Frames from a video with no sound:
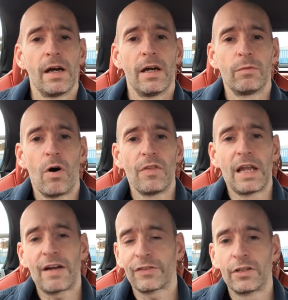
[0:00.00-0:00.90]
And what
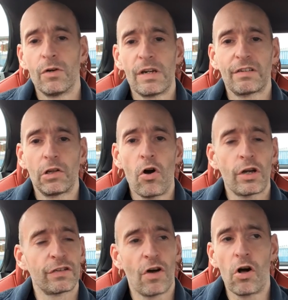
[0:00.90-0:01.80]
they'll have to do is
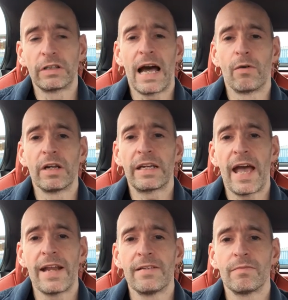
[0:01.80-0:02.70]
lock us all down
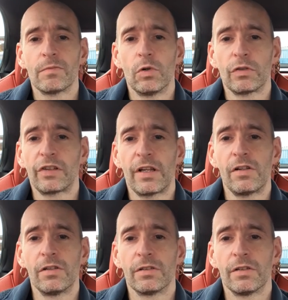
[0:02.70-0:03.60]
again
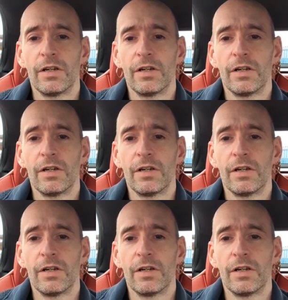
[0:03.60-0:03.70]
until